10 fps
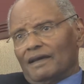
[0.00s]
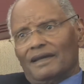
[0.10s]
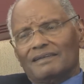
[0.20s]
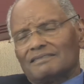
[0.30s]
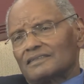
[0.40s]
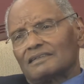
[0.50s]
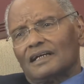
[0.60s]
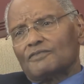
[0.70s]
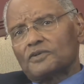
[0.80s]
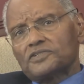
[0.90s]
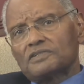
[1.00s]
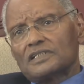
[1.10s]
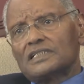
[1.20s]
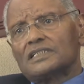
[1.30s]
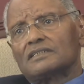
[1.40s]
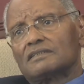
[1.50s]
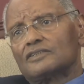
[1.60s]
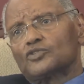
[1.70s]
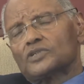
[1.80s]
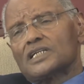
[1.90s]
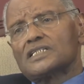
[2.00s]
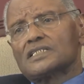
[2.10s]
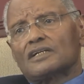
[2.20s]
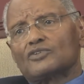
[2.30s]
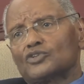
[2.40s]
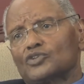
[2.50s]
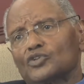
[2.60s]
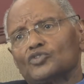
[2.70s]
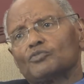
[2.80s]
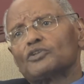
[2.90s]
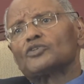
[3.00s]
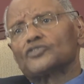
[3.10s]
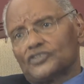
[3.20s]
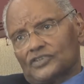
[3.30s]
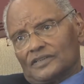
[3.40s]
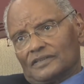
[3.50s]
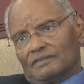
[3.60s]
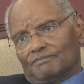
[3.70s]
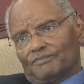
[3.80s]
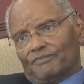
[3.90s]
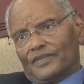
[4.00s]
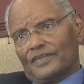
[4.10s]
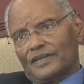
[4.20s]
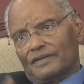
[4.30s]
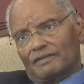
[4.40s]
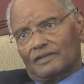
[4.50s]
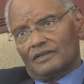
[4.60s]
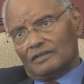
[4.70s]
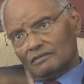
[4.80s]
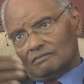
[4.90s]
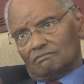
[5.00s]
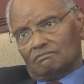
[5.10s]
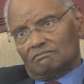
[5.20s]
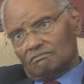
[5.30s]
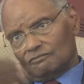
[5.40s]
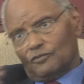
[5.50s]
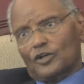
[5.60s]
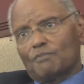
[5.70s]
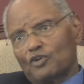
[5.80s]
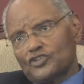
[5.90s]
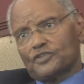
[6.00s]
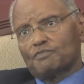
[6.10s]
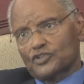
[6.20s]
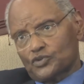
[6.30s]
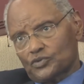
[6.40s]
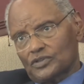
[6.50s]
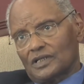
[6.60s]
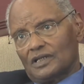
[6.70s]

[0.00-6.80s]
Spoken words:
And unfortunately, the Sudanese are not known to be consistent in their foreign policy pursuits.